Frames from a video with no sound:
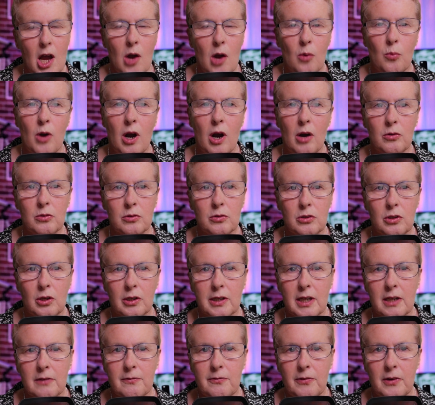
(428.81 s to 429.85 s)
while
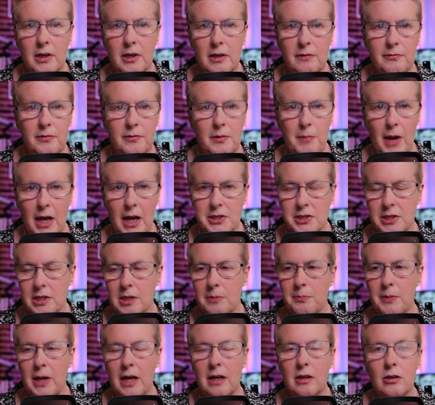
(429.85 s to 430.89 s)
looking for information
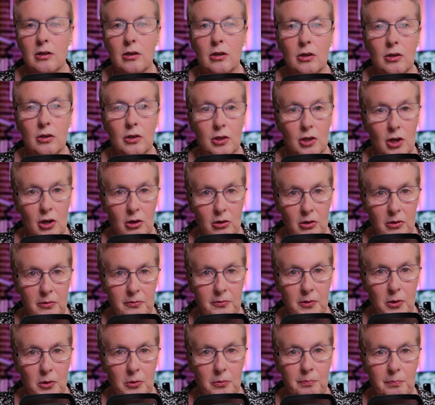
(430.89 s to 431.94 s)
about
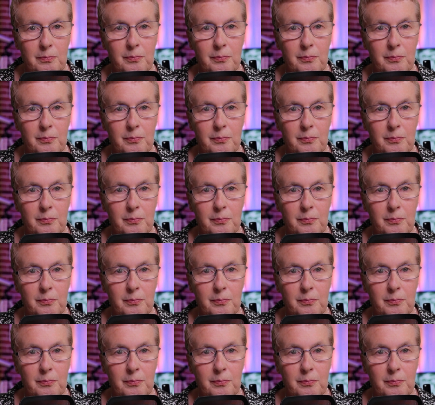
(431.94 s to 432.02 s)
chlorophyll,